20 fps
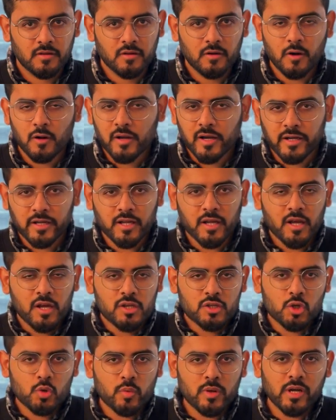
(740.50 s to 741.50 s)
Alright,
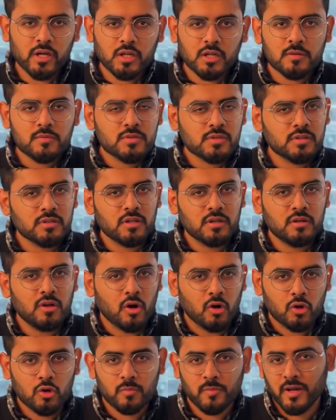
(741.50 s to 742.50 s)
so when it comes to the
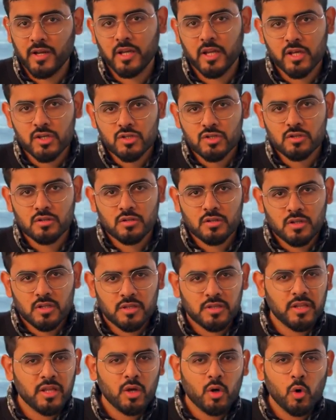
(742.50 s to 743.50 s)
documentation,
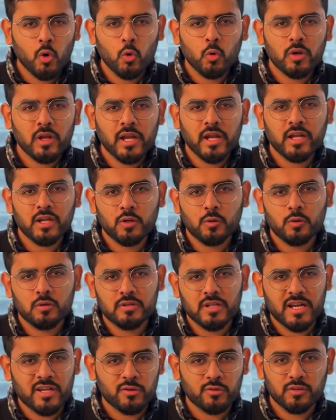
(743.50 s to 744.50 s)
the only tool
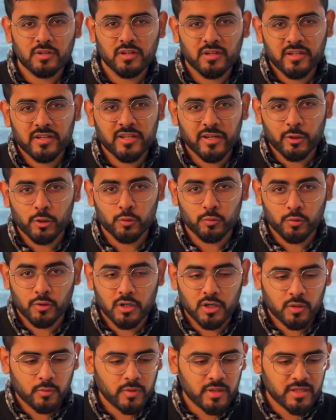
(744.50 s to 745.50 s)
that you really need to
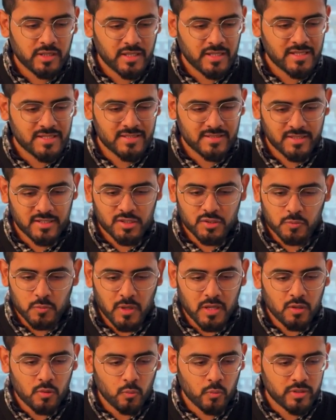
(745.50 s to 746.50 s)
work with is this
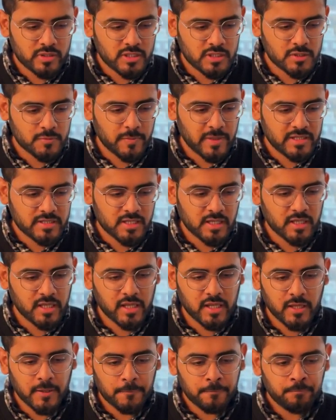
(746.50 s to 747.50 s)
one, which is
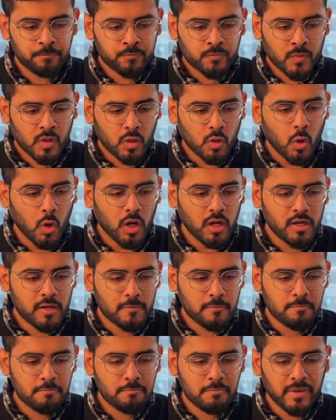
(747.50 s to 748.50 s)
basically called
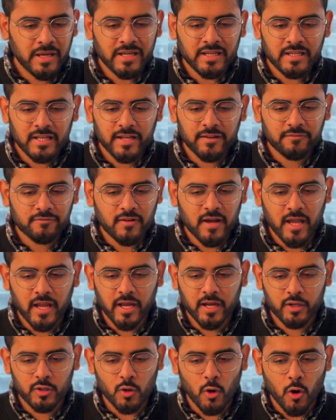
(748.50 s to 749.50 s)

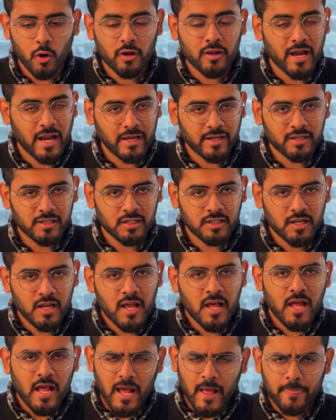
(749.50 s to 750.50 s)
Mintlify Doc Writer.
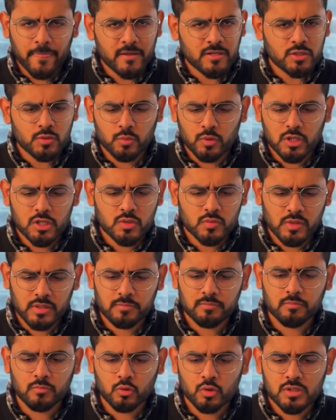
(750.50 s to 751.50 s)
And this works with
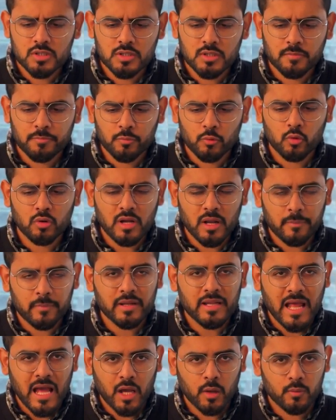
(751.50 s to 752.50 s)
most programming
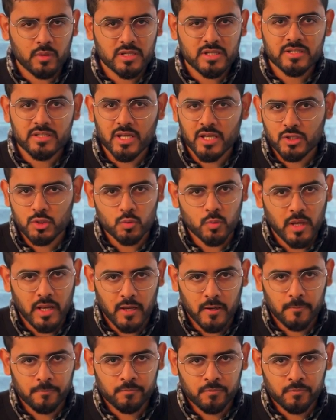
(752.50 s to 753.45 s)
languages as well.